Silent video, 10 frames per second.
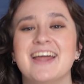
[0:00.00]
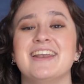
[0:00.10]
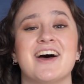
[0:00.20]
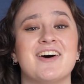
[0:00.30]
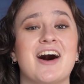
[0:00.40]

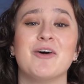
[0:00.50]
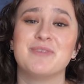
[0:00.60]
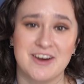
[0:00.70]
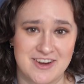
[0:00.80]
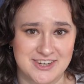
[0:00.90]
Now, I'll
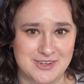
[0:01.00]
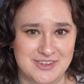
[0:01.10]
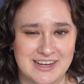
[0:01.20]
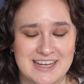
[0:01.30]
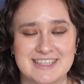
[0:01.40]
be honest with
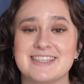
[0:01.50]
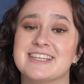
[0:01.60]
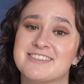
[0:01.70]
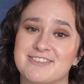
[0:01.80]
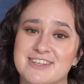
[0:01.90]
you guys,
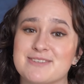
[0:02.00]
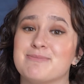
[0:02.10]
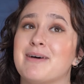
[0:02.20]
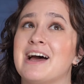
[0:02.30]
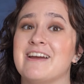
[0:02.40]
this was
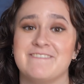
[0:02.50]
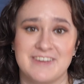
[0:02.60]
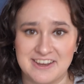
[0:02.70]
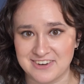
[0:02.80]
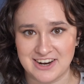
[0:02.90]
my
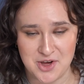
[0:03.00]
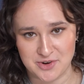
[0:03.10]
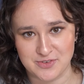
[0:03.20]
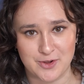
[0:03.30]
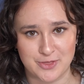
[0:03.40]
favorite out
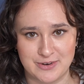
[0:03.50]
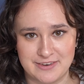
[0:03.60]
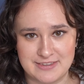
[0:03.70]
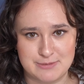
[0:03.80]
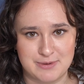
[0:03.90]
of all three of these